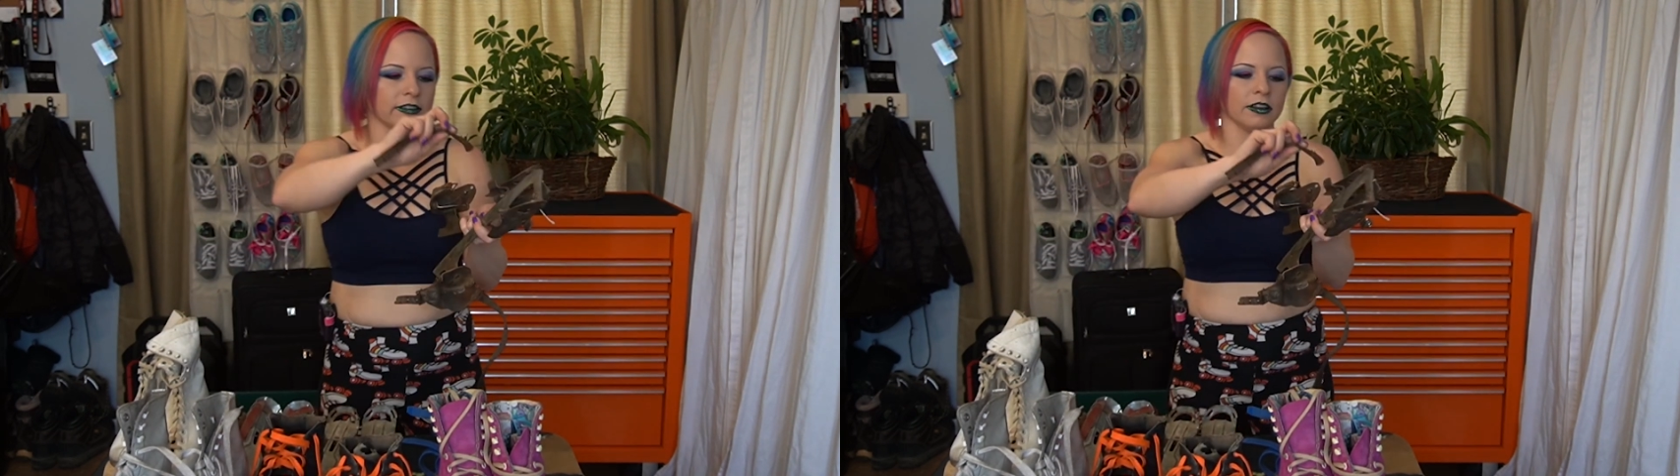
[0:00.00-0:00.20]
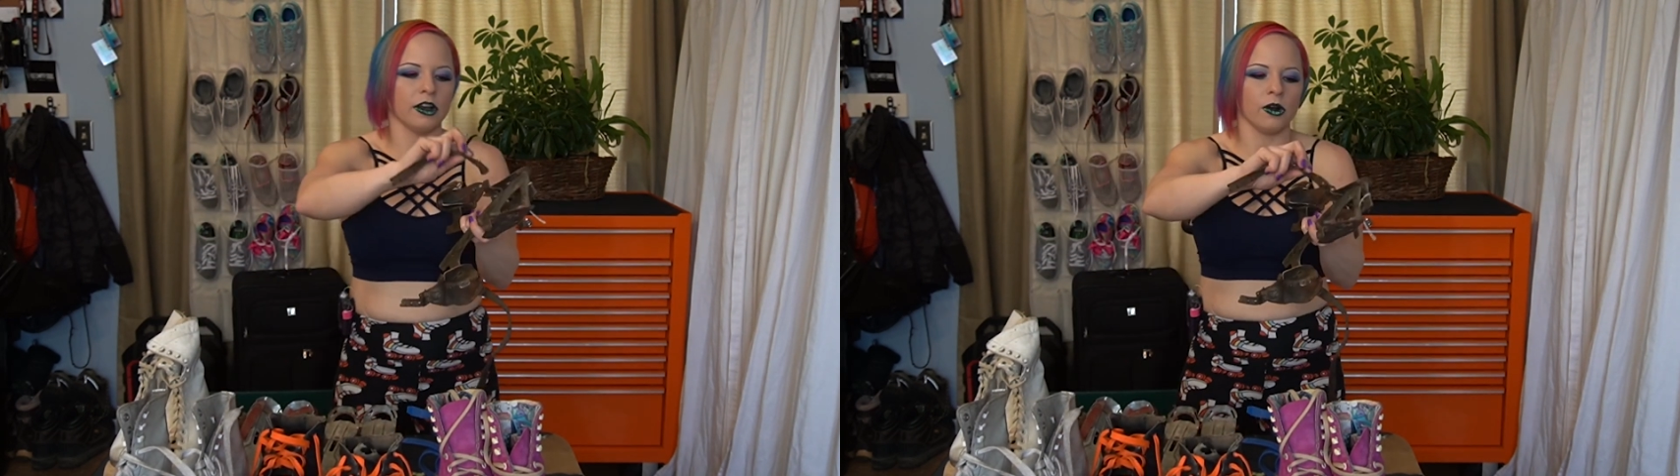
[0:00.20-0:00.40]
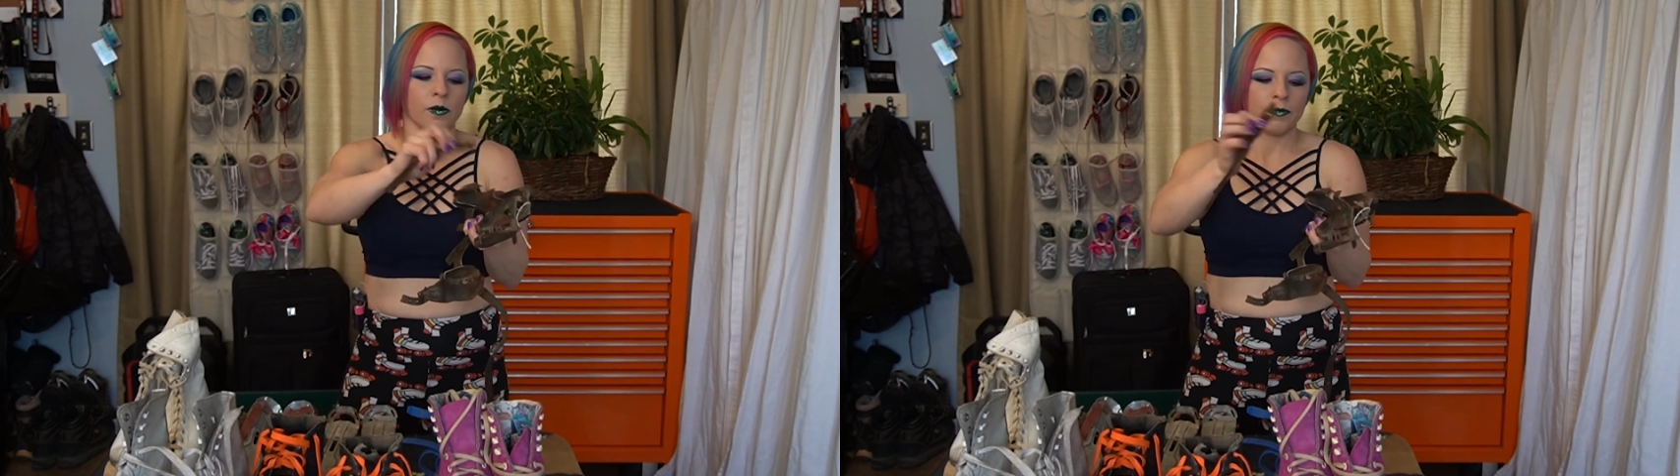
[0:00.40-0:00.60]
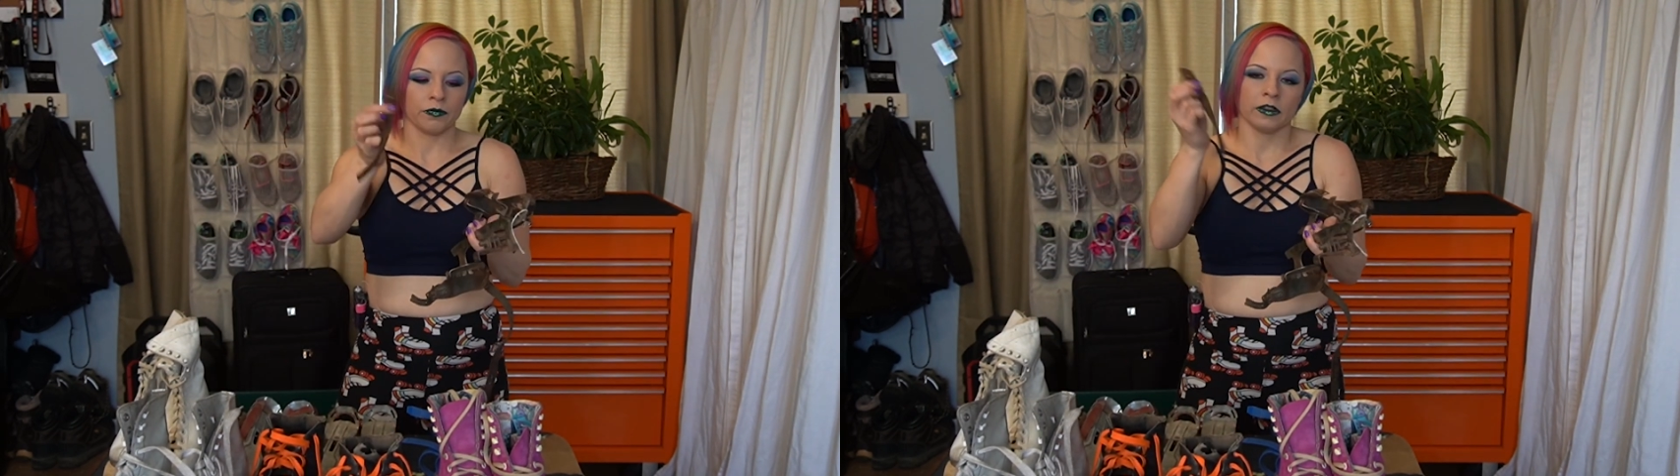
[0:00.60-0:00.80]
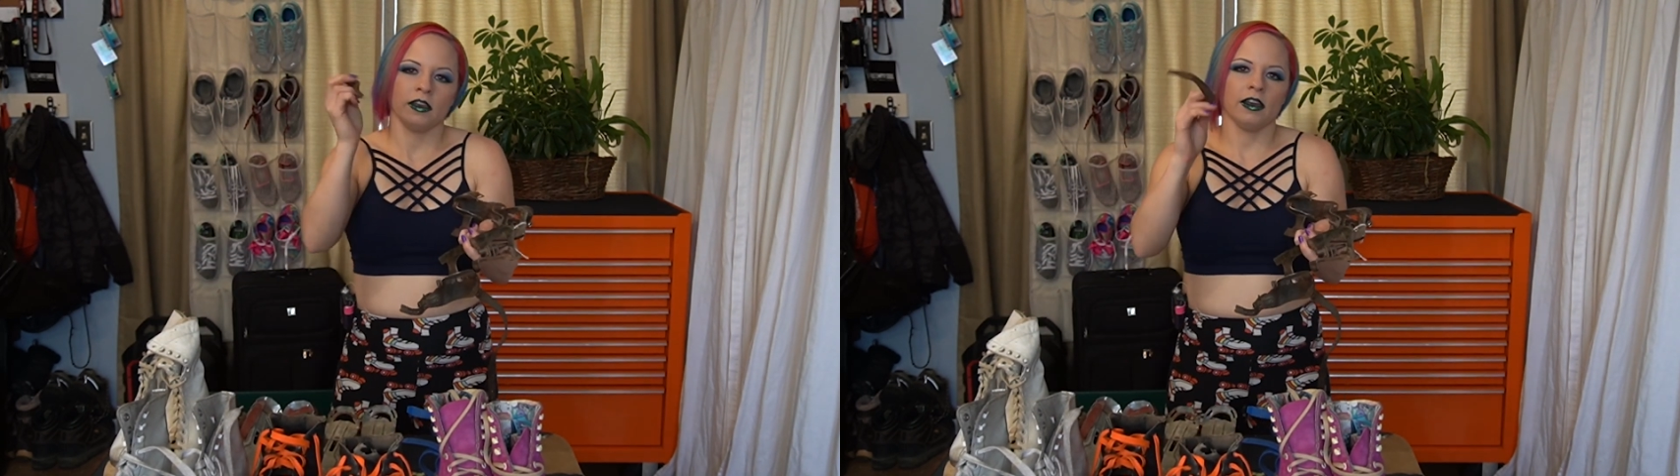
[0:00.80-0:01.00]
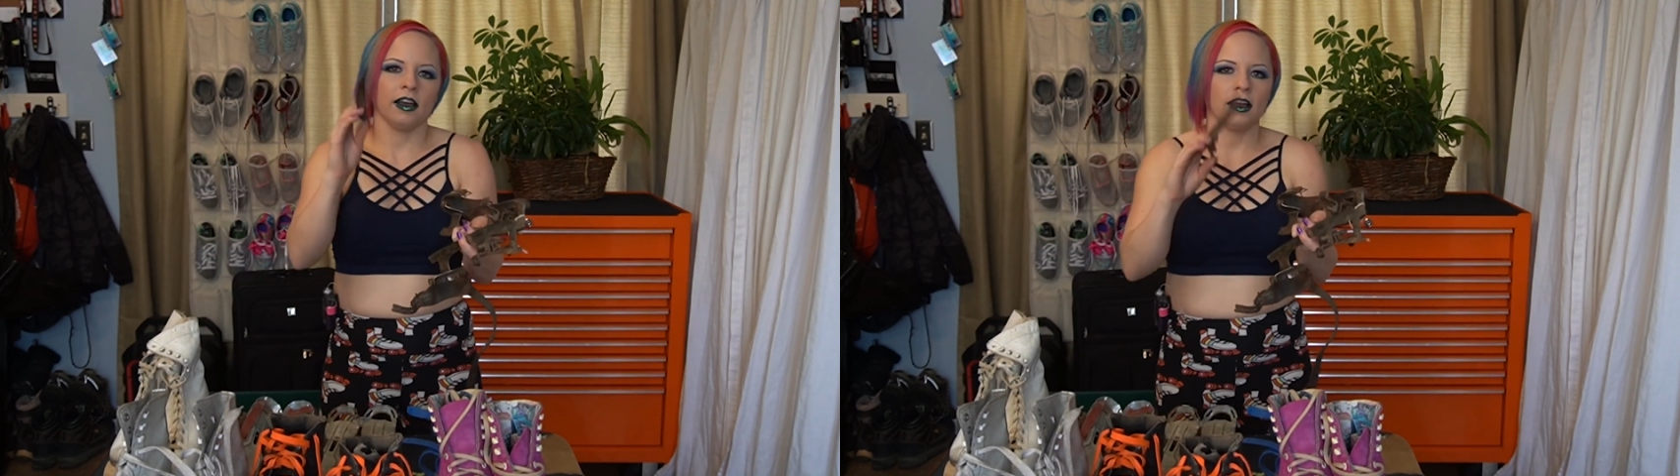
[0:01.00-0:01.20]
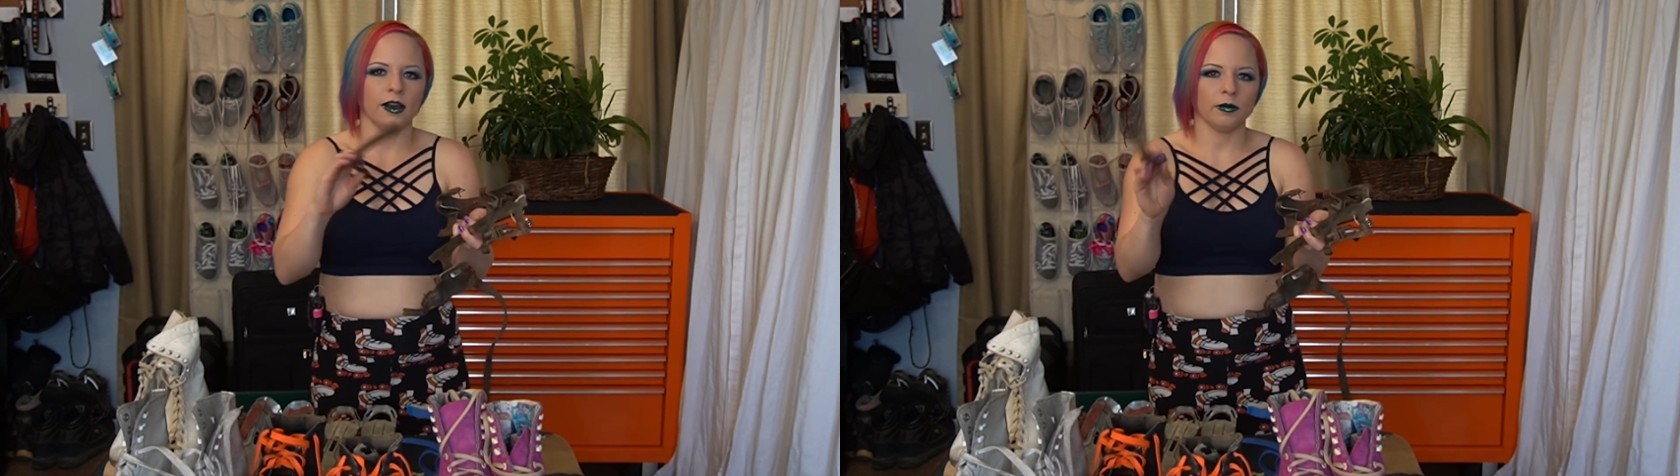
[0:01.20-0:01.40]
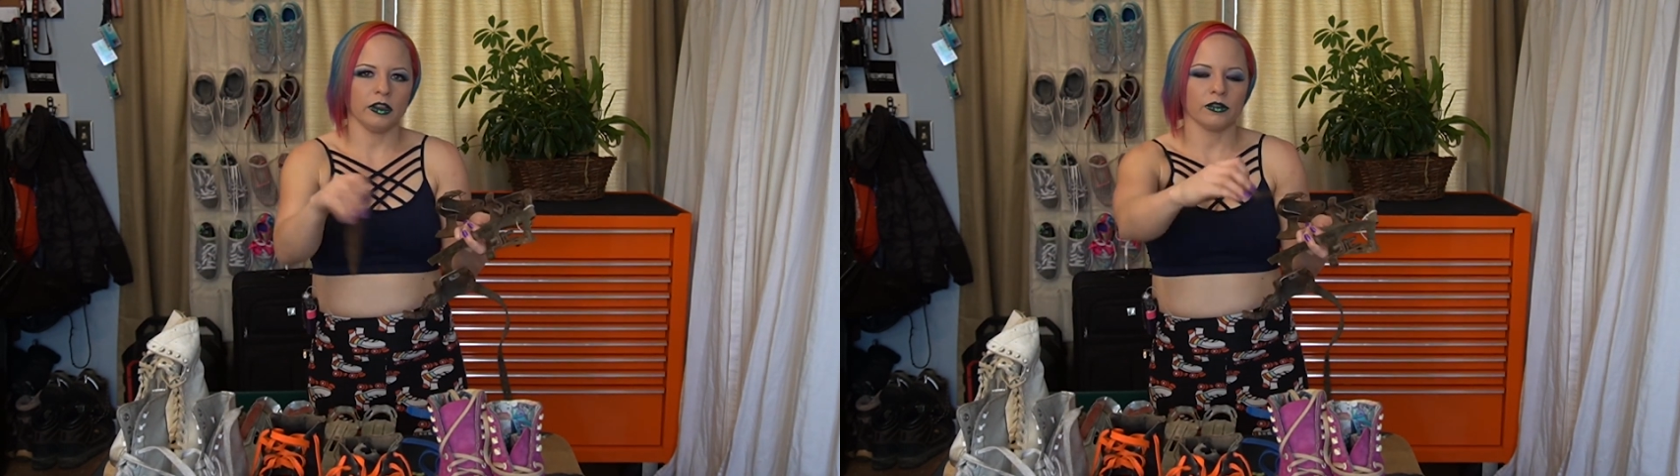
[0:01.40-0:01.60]
So
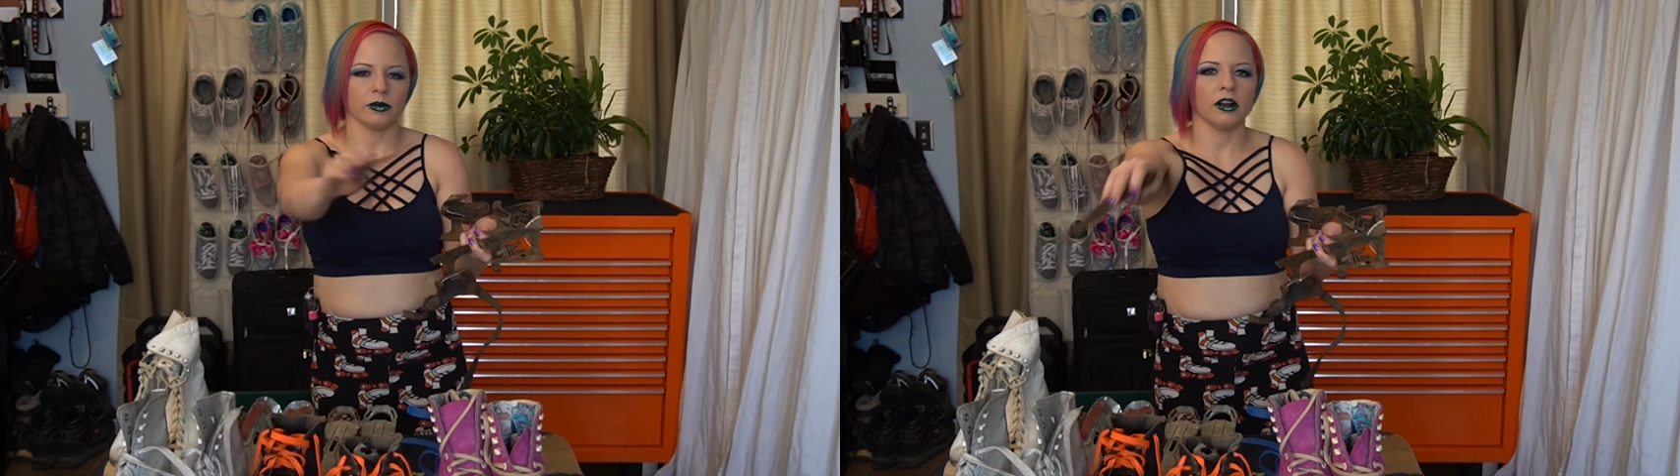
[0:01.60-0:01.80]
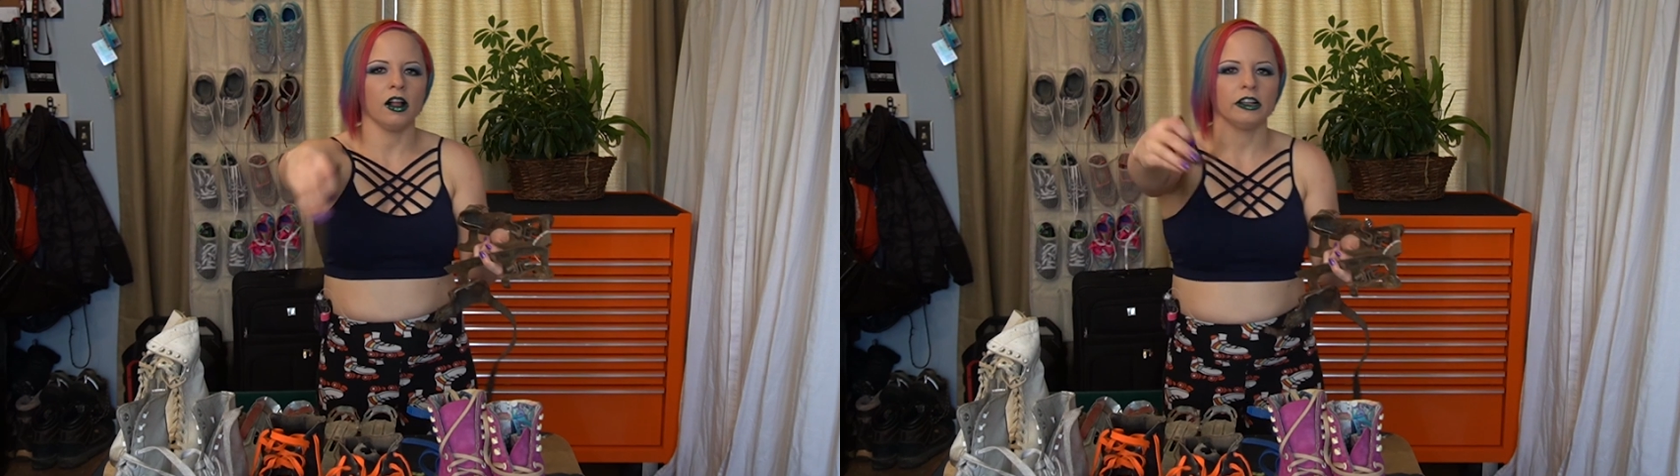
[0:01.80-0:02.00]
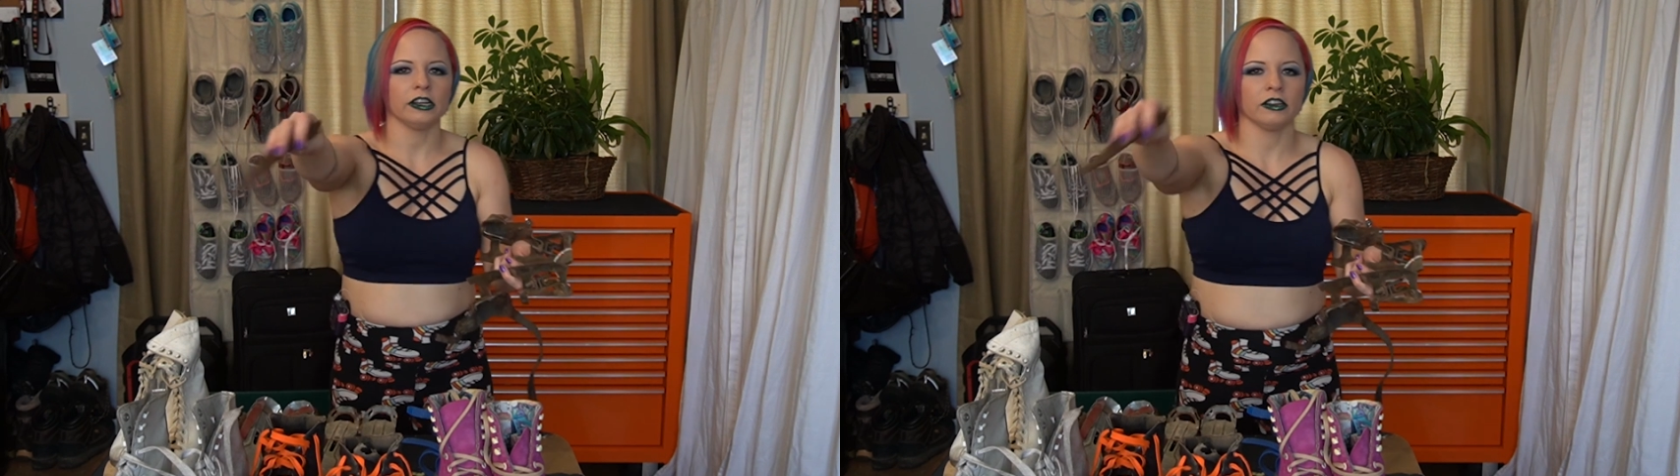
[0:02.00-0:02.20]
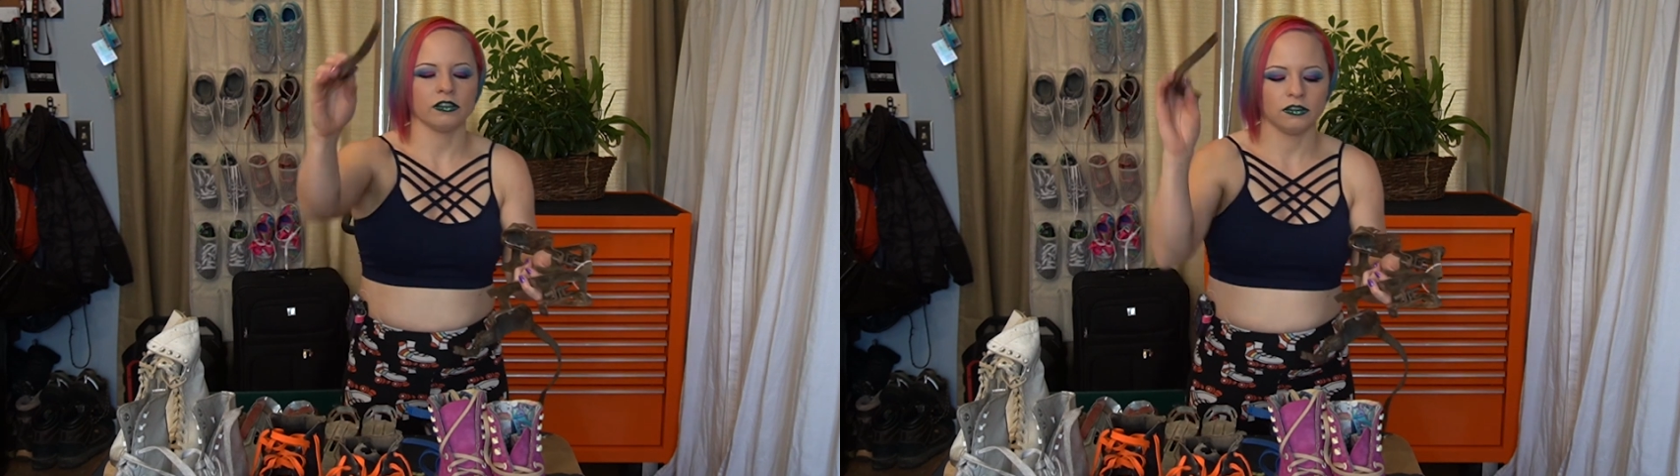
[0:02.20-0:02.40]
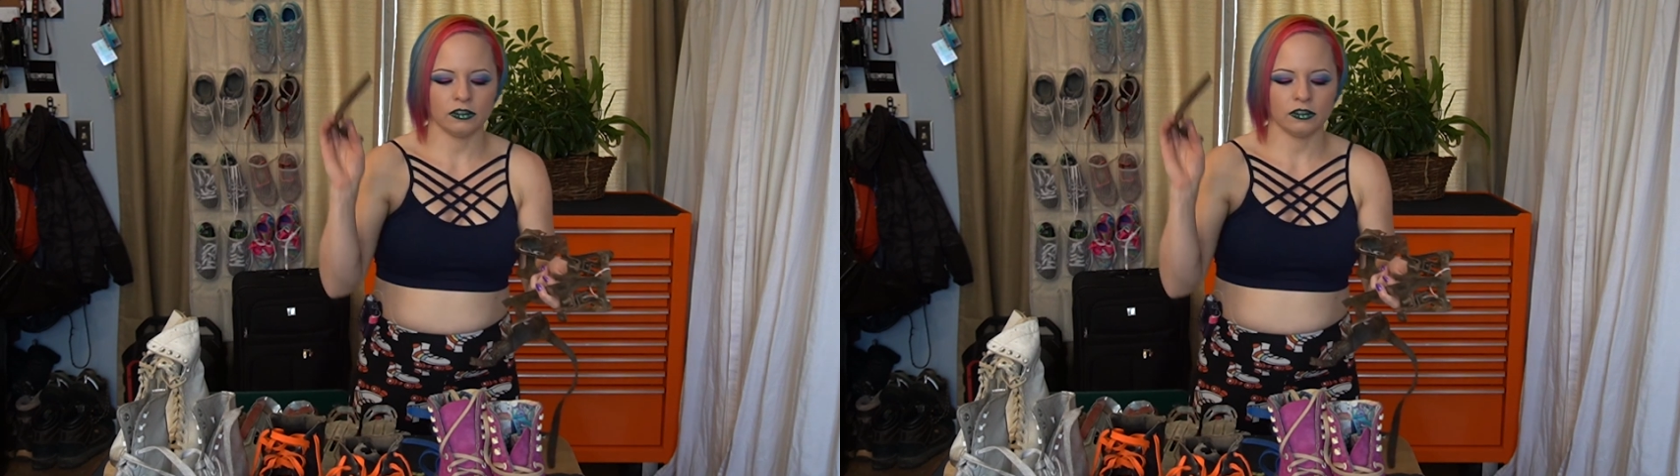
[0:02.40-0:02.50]
these were all in a